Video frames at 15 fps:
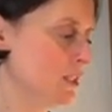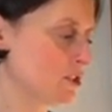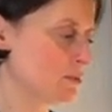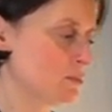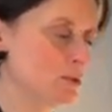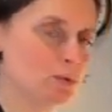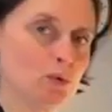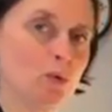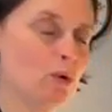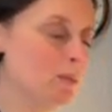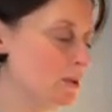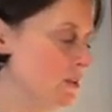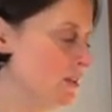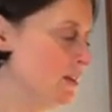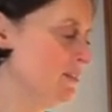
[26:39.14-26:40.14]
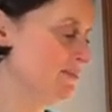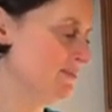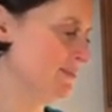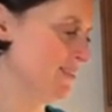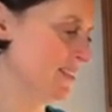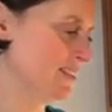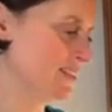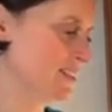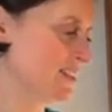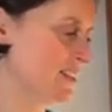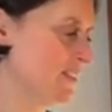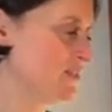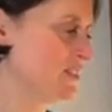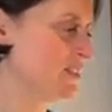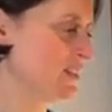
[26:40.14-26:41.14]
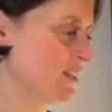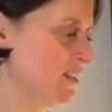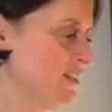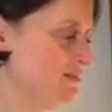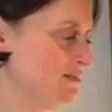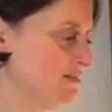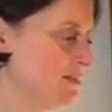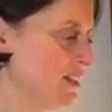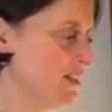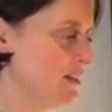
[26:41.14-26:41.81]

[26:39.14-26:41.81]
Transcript: much more normal, 70.